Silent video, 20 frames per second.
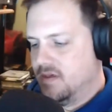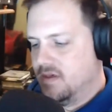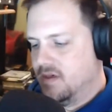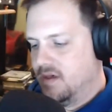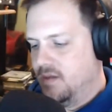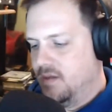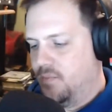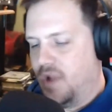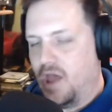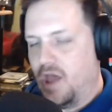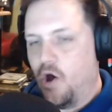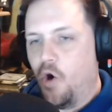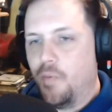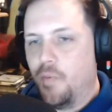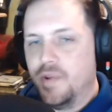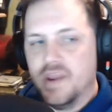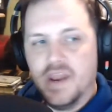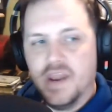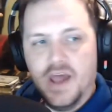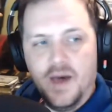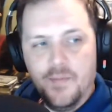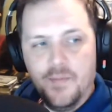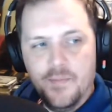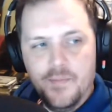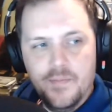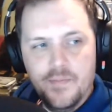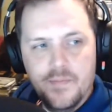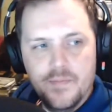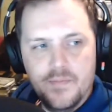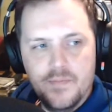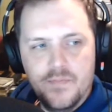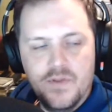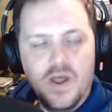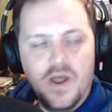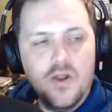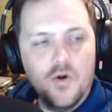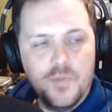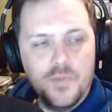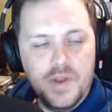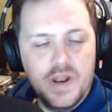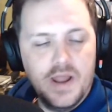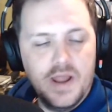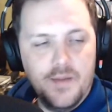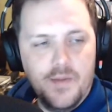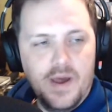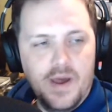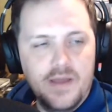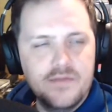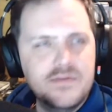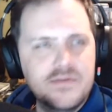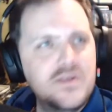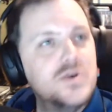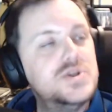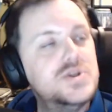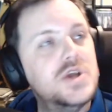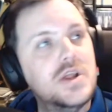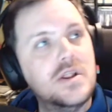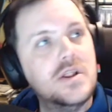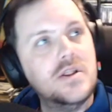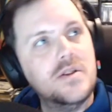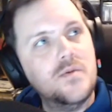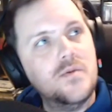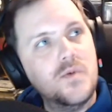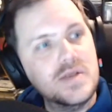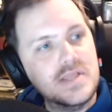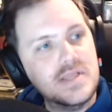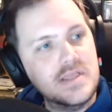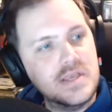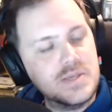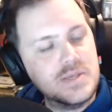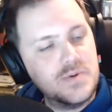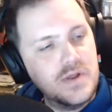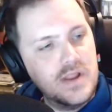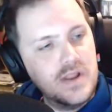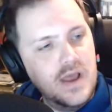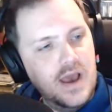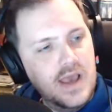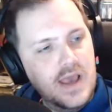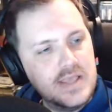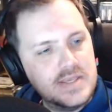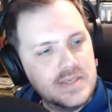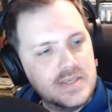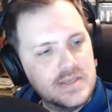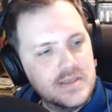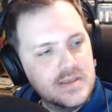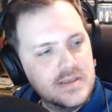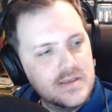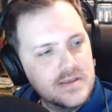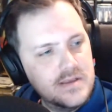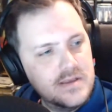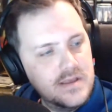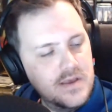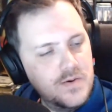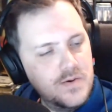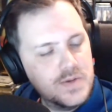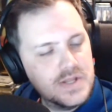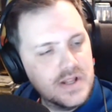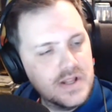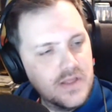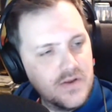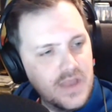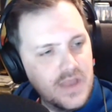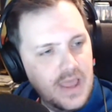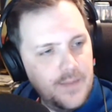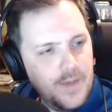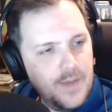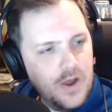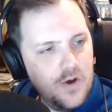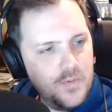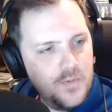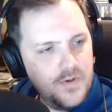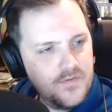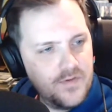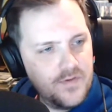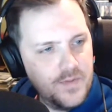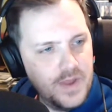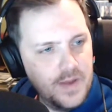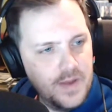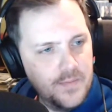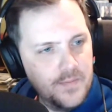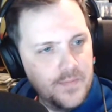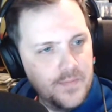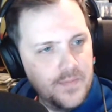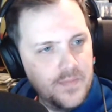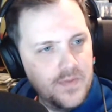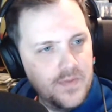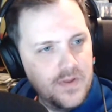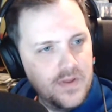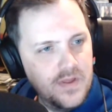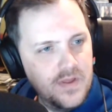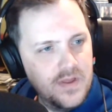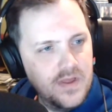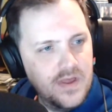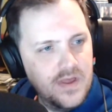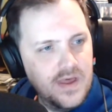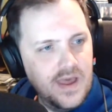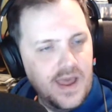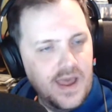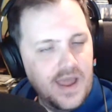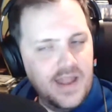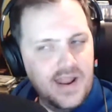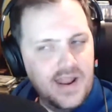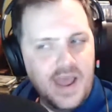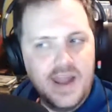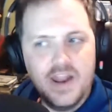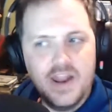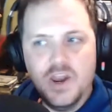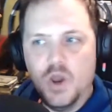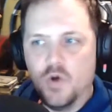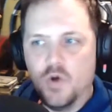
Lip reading: when I opened it up, no shade, it wasn't this one. It was another game I opened from him, and it had a note